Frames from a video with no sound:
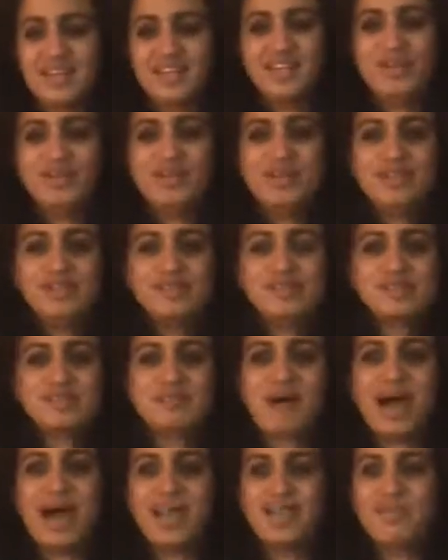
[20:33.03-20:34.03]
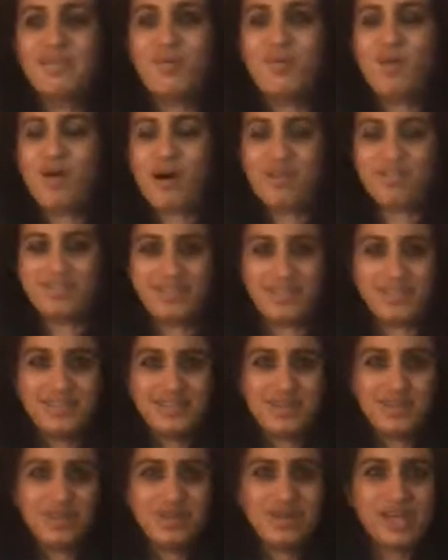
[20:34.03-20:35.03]
"You need to smile more
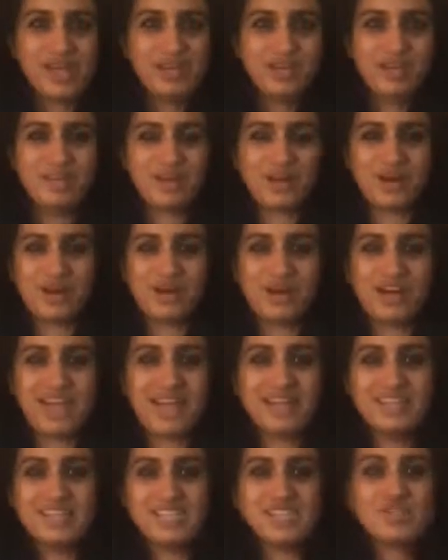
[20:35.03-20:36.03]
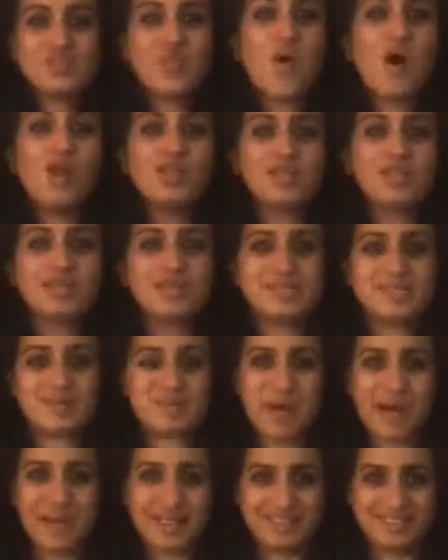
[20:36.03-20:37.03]
often, looking in the mirror, and then swallow that
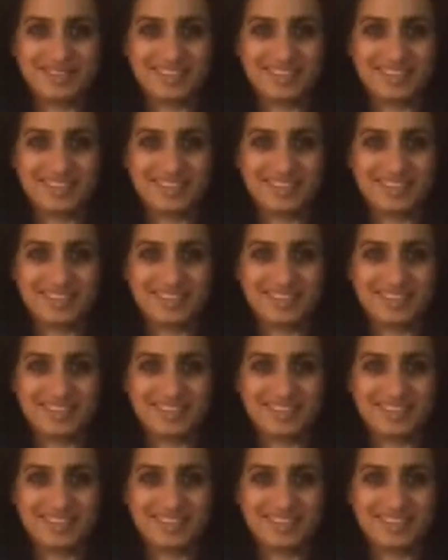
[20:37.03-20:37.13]
smile."